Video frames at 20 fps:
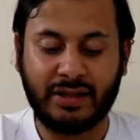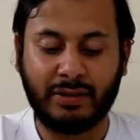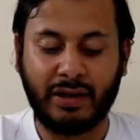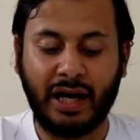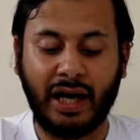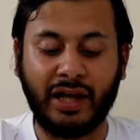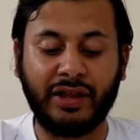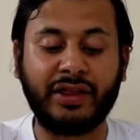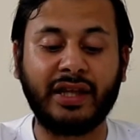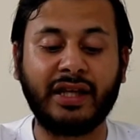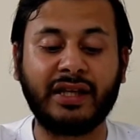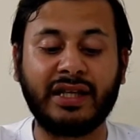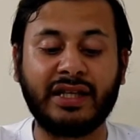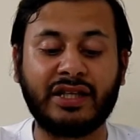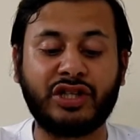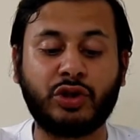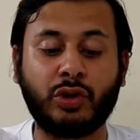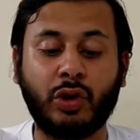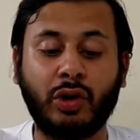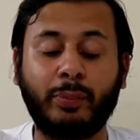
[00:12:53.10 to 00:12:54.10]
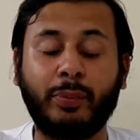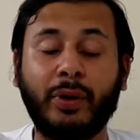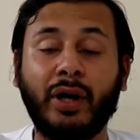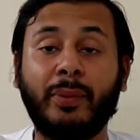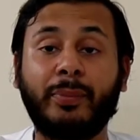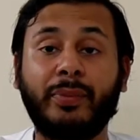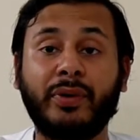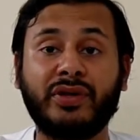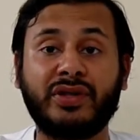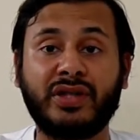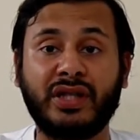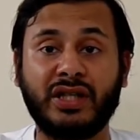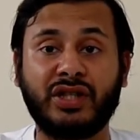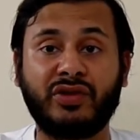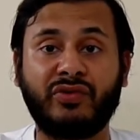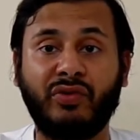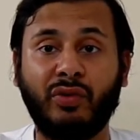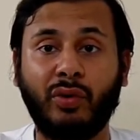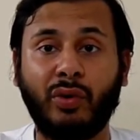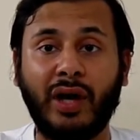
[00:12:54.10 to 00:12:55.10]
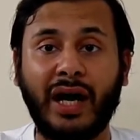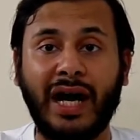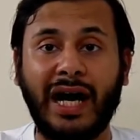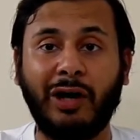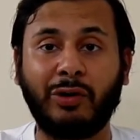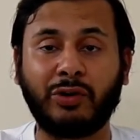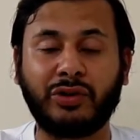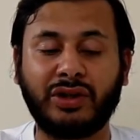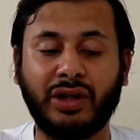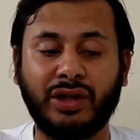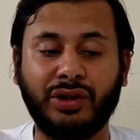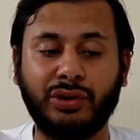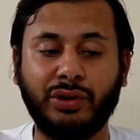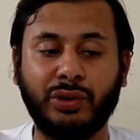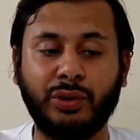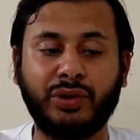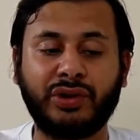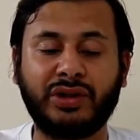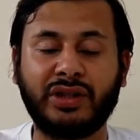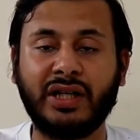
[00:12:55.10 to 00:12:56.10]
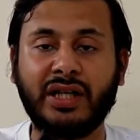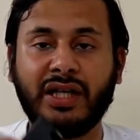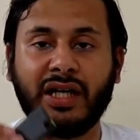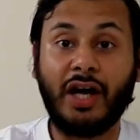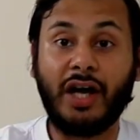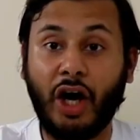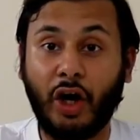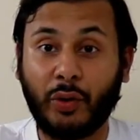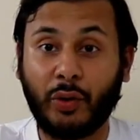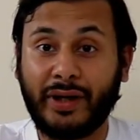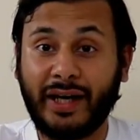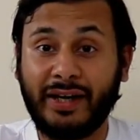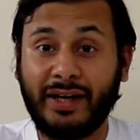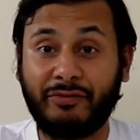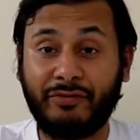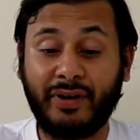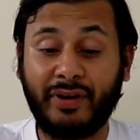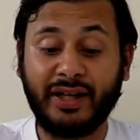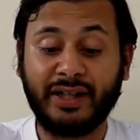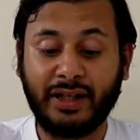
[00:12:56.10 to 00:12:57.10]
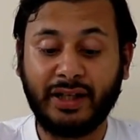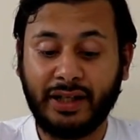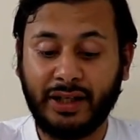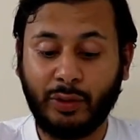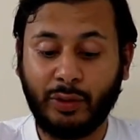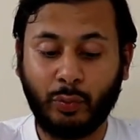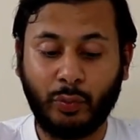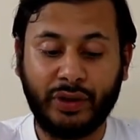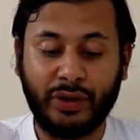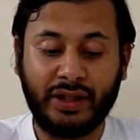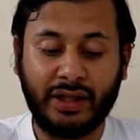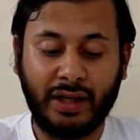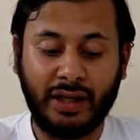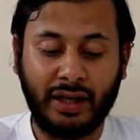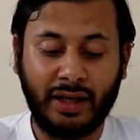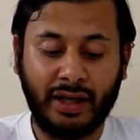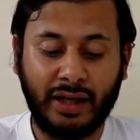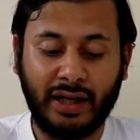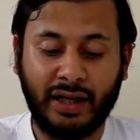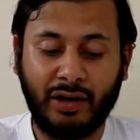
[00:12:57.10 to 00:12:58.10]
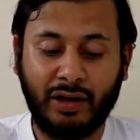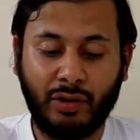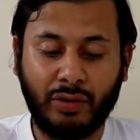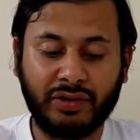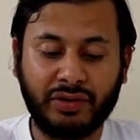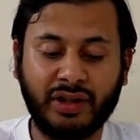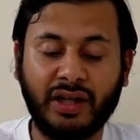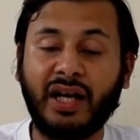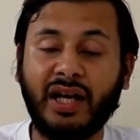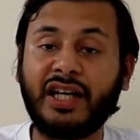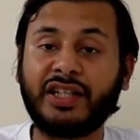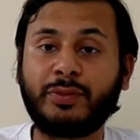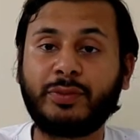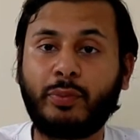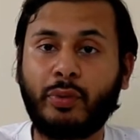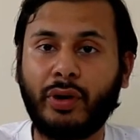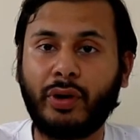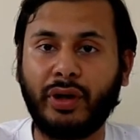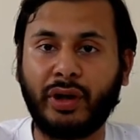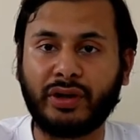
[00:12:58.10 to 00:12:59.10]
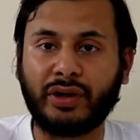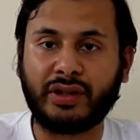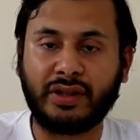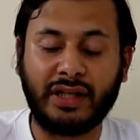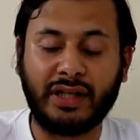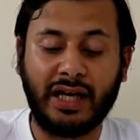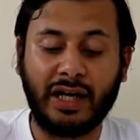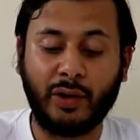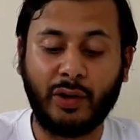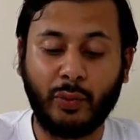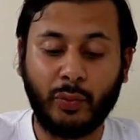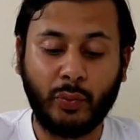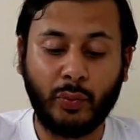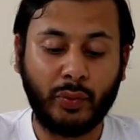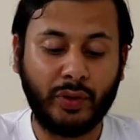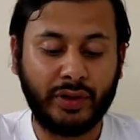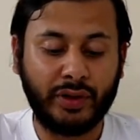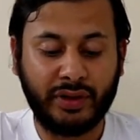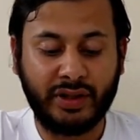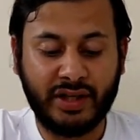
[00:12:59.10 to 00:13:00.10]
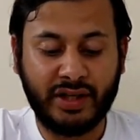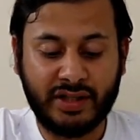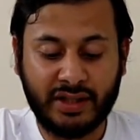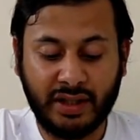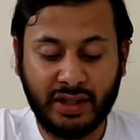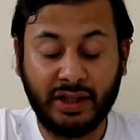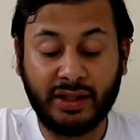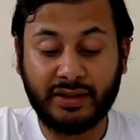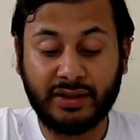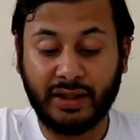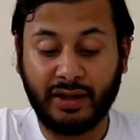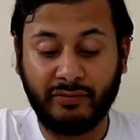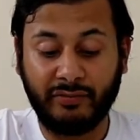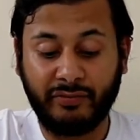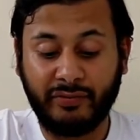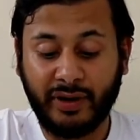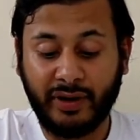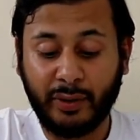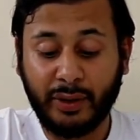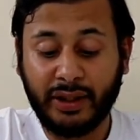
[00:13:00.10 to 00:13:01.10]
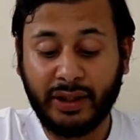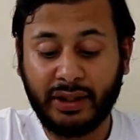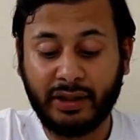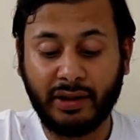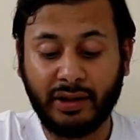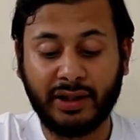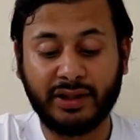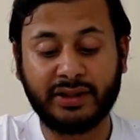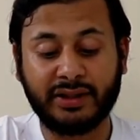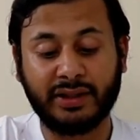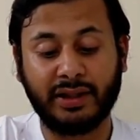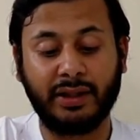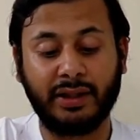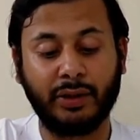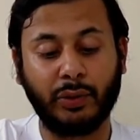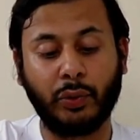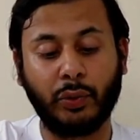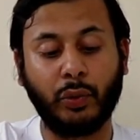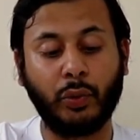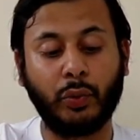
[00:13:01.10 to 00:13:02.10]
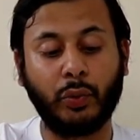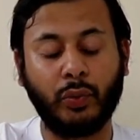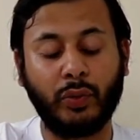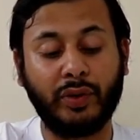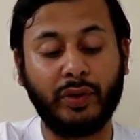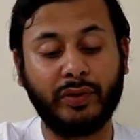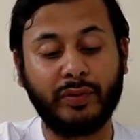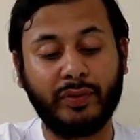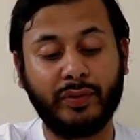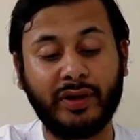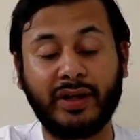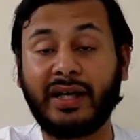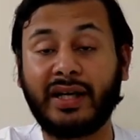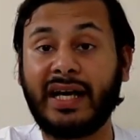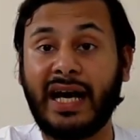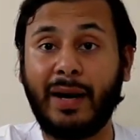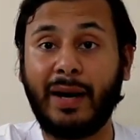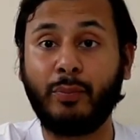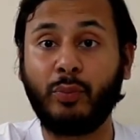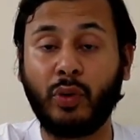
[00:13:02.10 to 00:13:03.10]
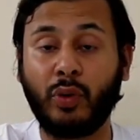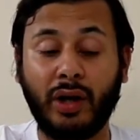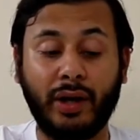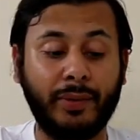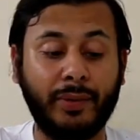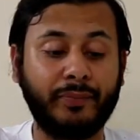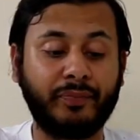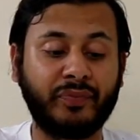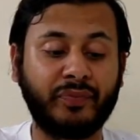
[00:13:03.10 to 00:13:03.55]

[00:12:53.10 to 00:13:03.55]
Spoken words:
I think its sole purpose is for outside use. Okay, finally we are on the last product. Now this is a very nice little camera.